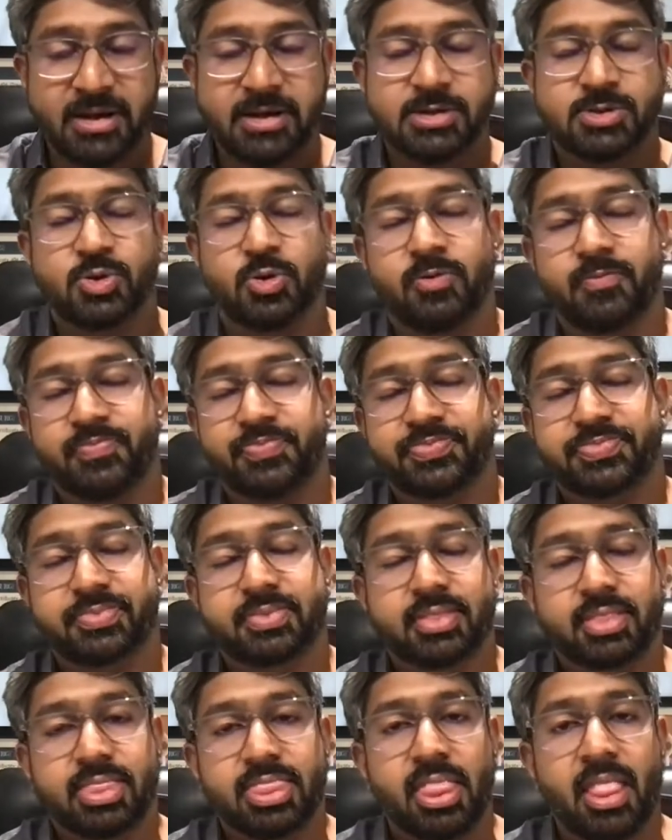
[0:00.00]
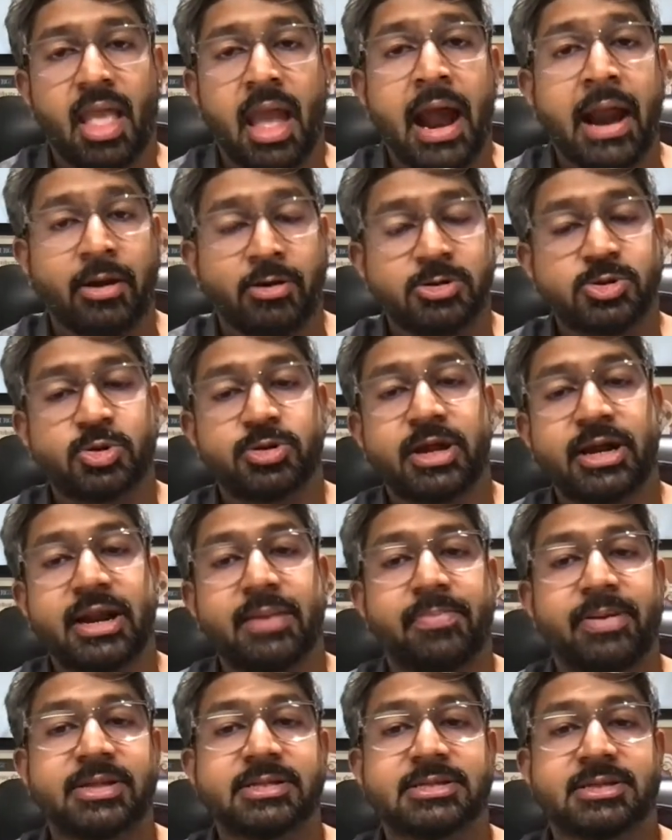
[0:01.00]
So, and also that
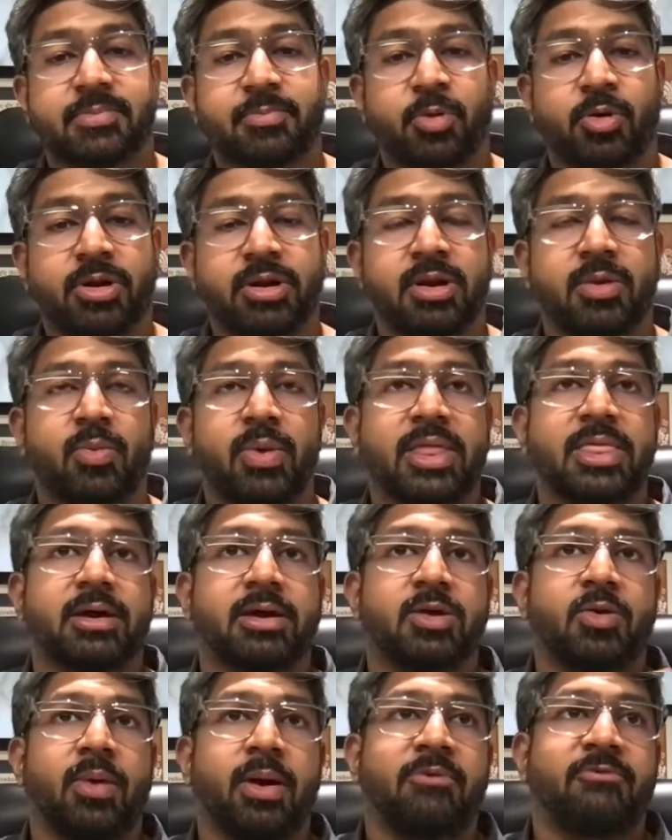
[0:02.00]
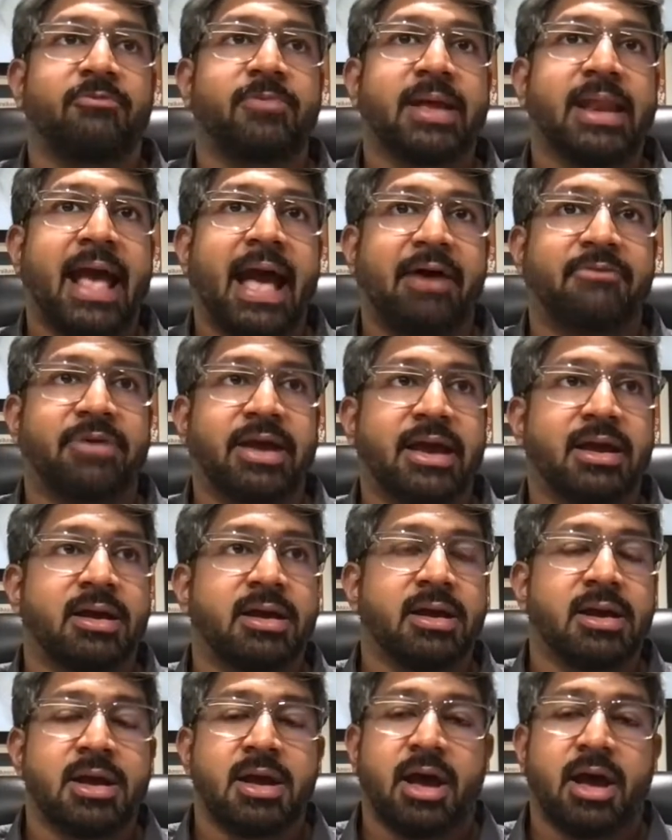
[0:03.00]
depends upon whether you have been having